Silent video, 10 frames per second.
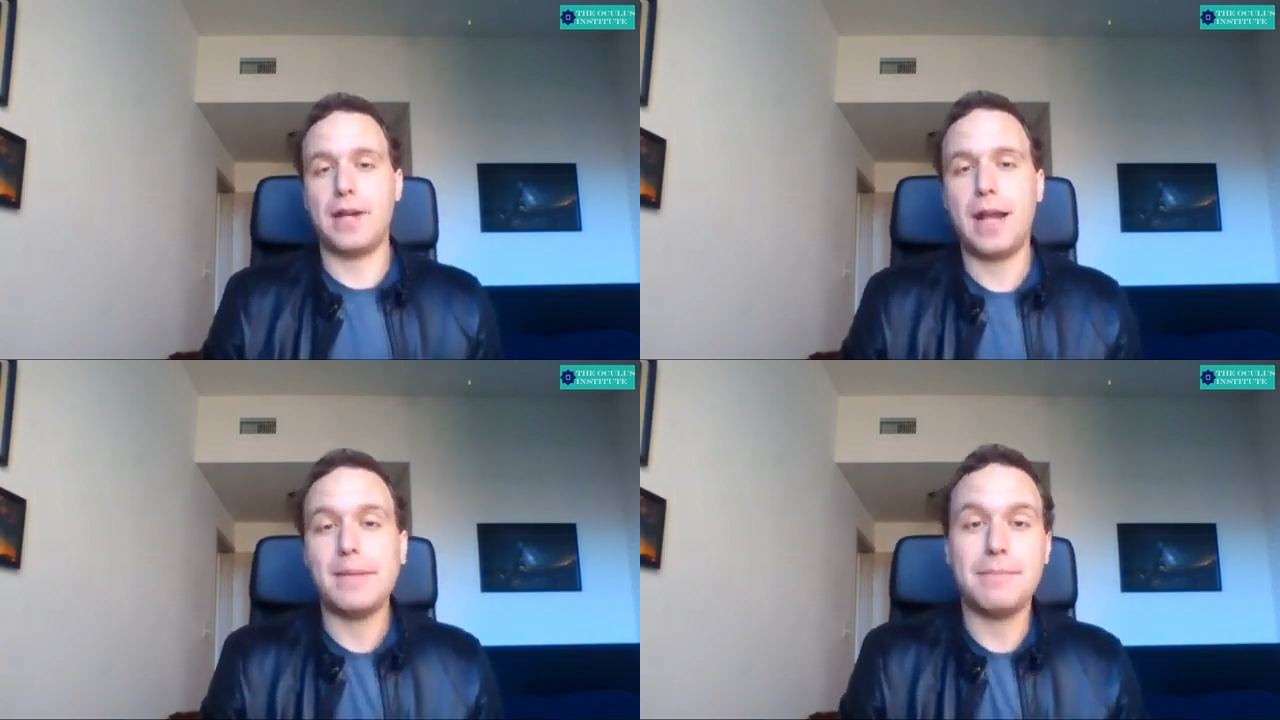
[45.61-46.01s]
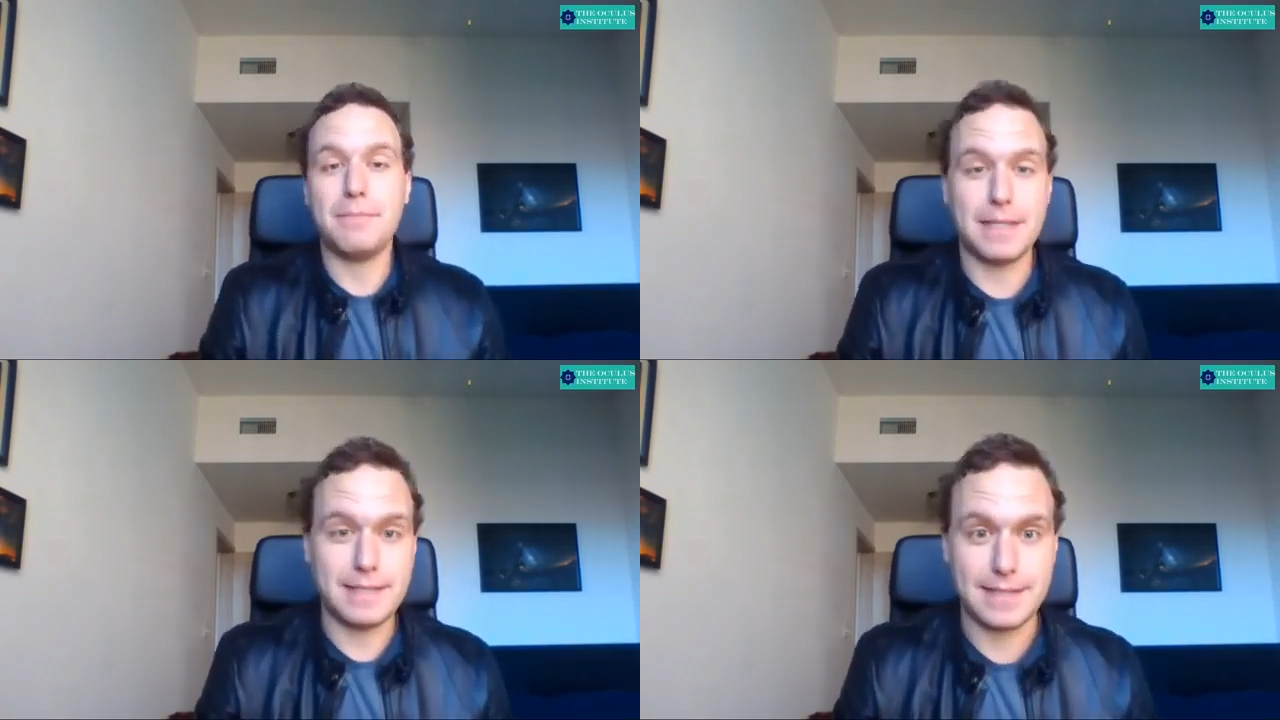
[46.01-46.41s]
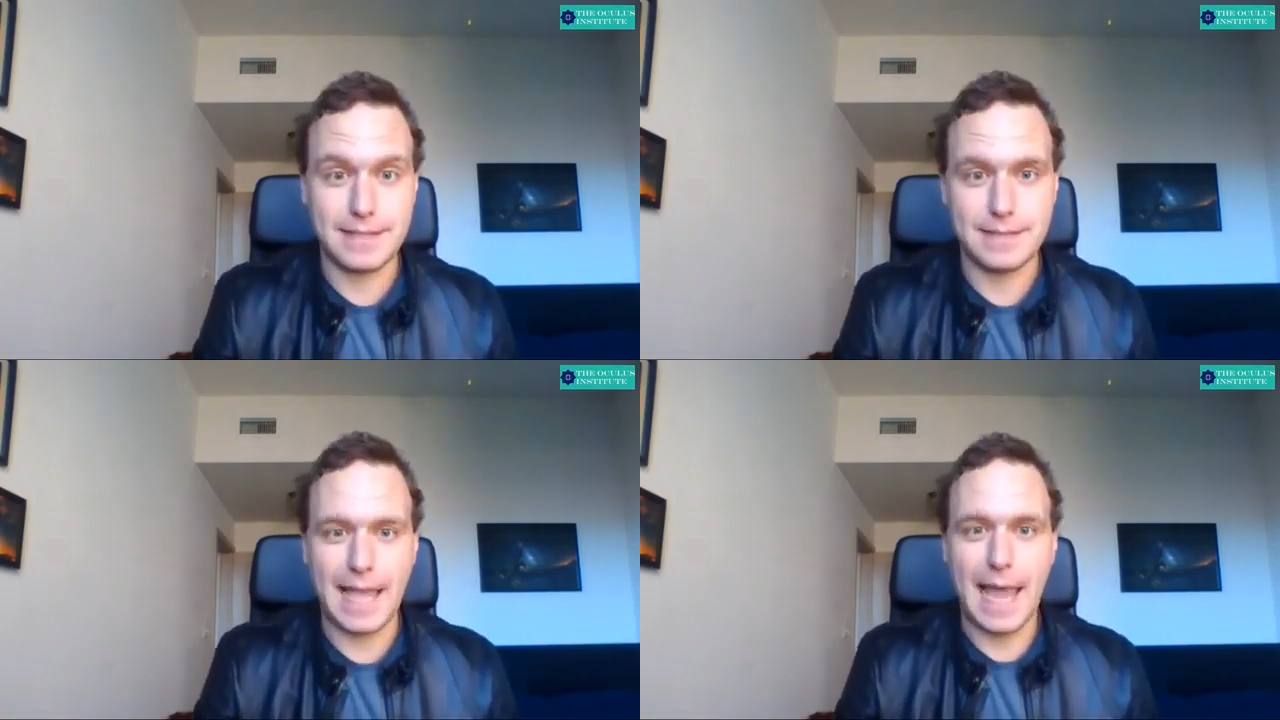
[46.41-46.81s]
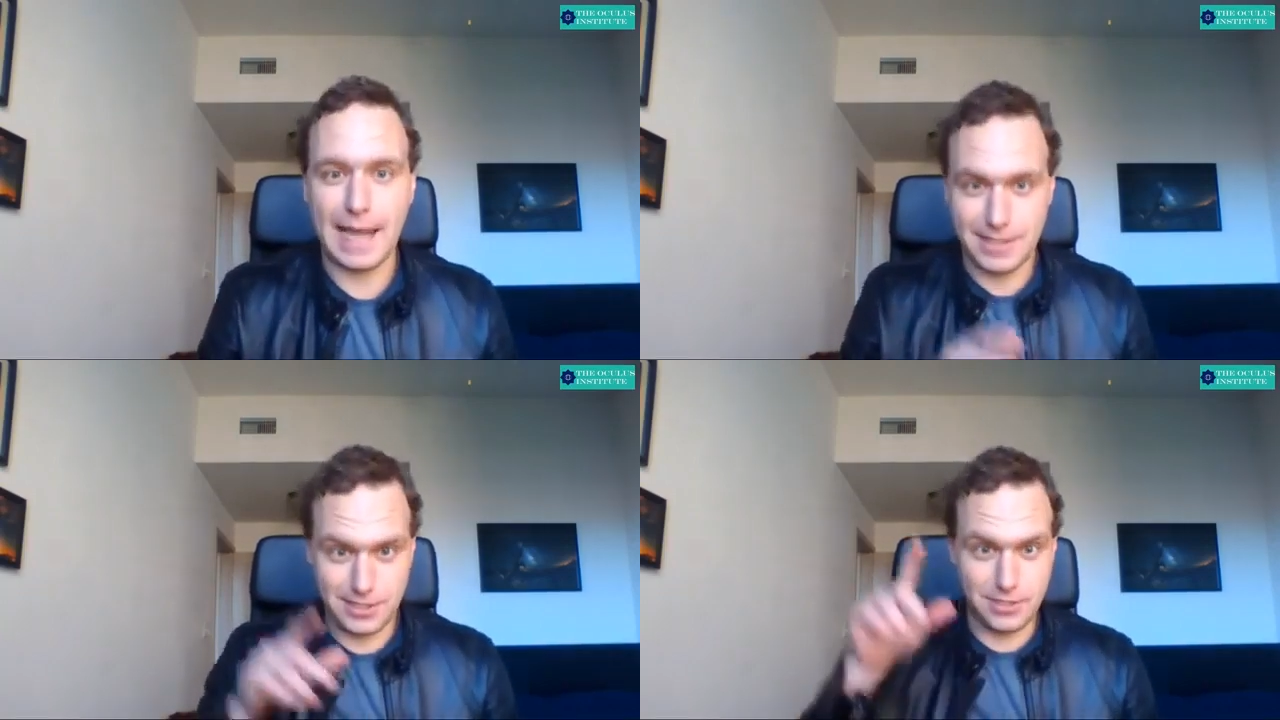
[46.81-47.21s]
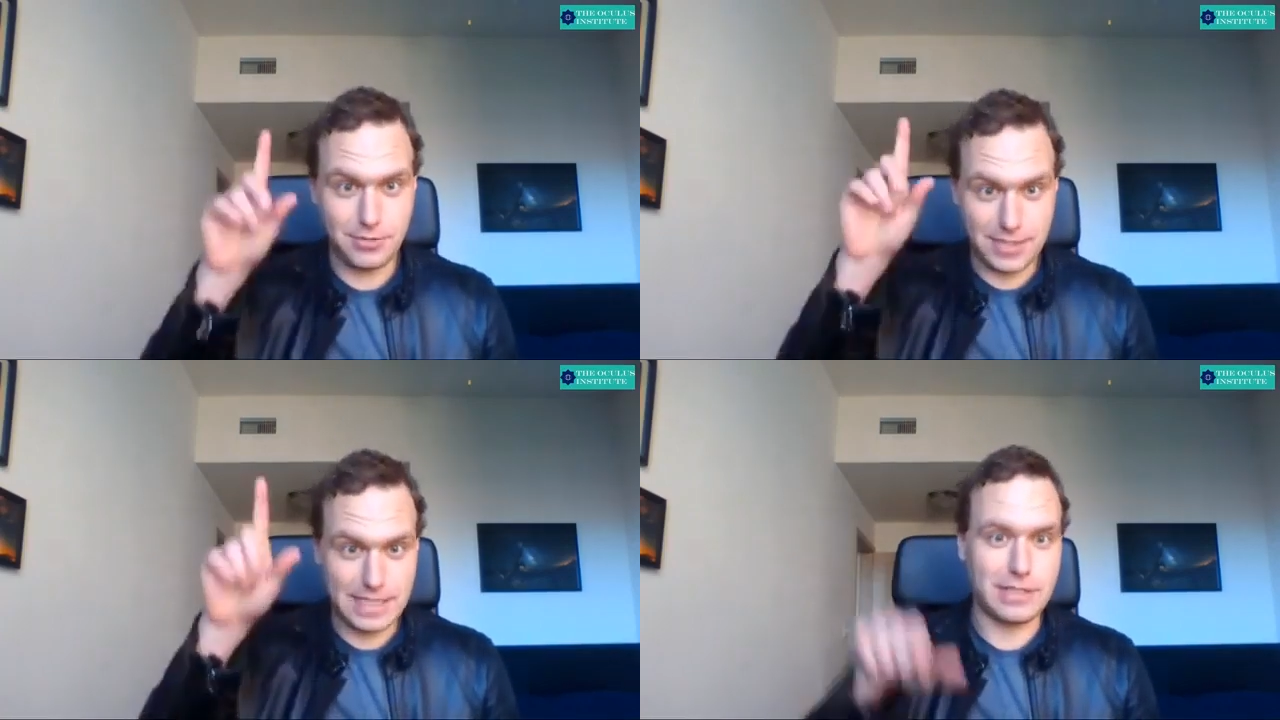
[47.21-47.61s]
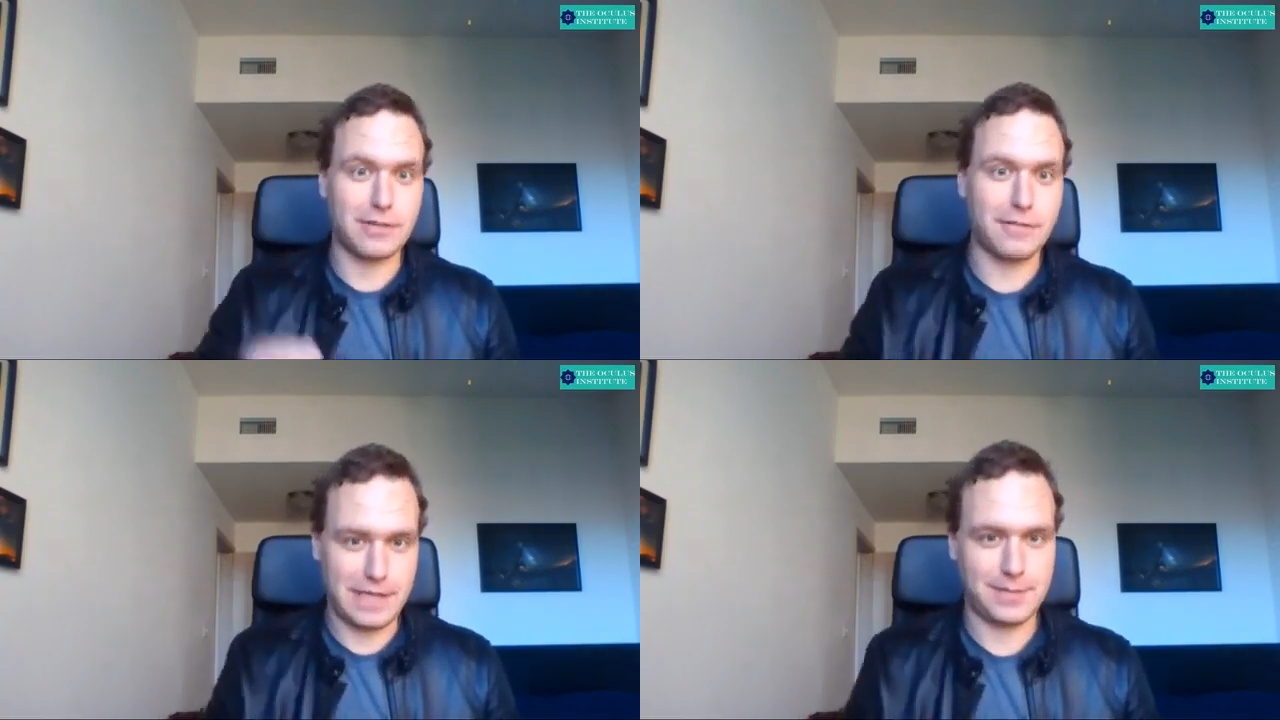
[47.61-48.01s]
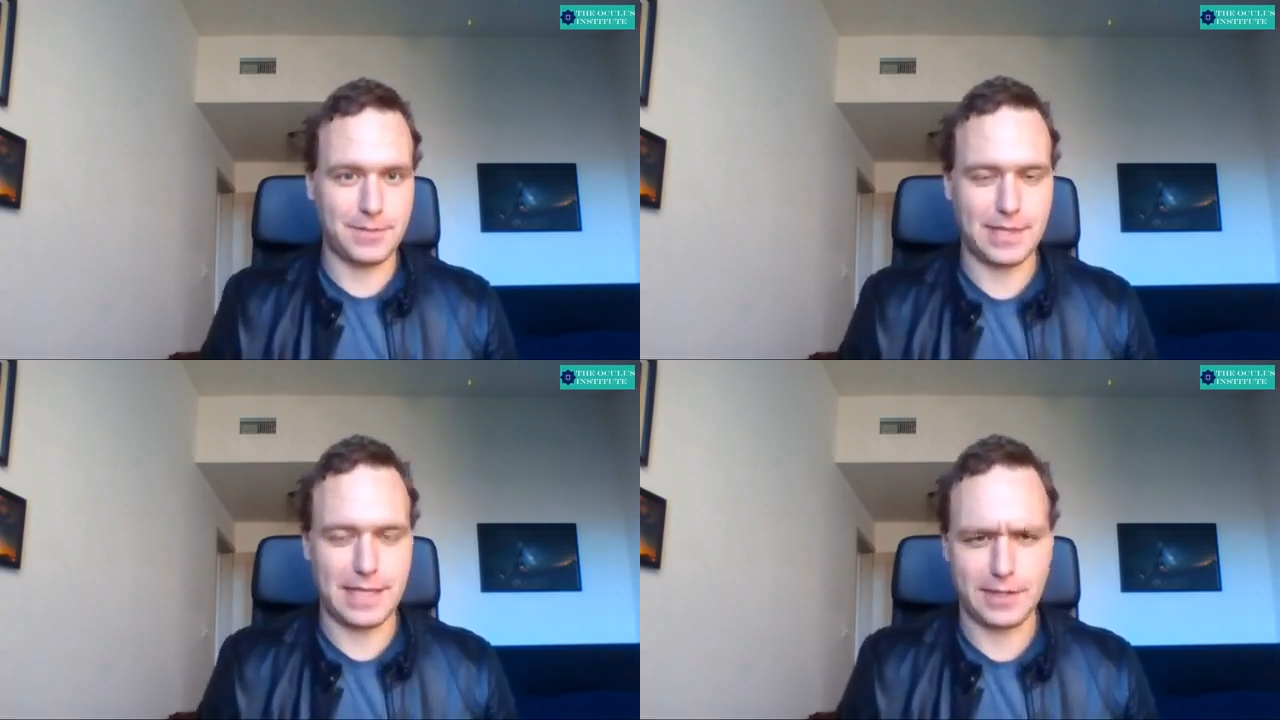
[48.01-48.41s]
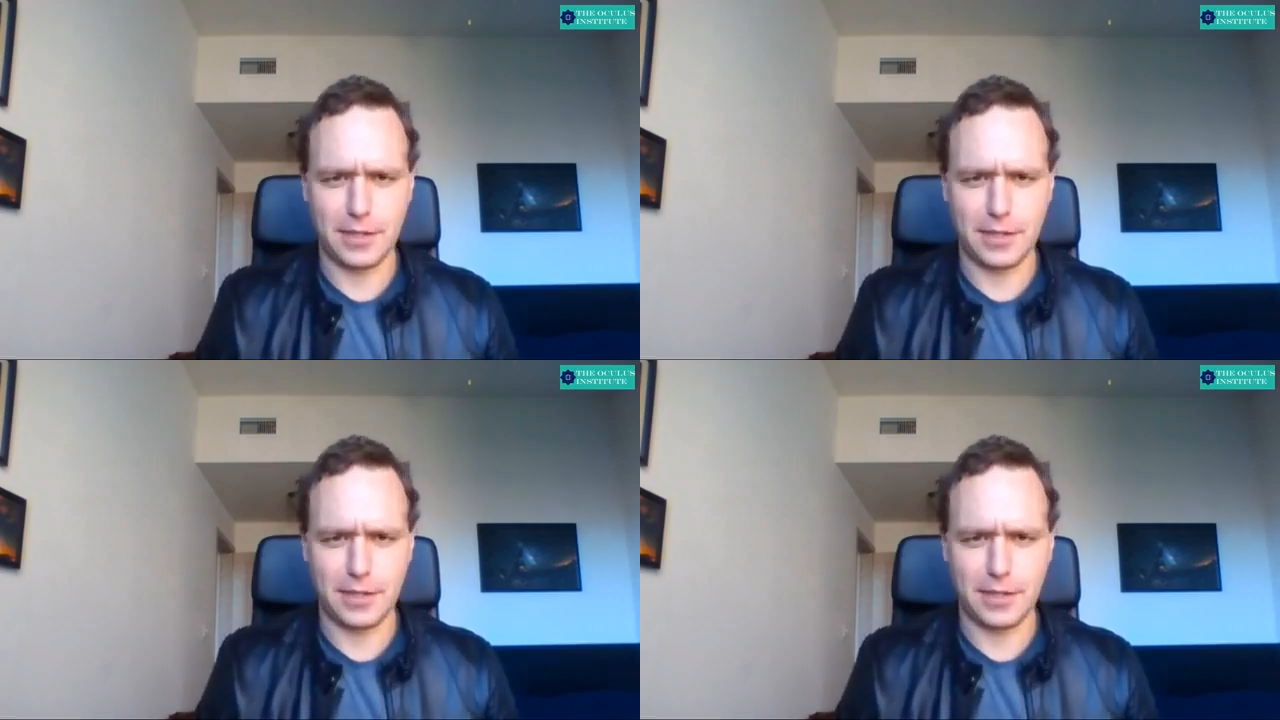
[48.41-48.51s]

how many business ads do you see in your Facebook thing?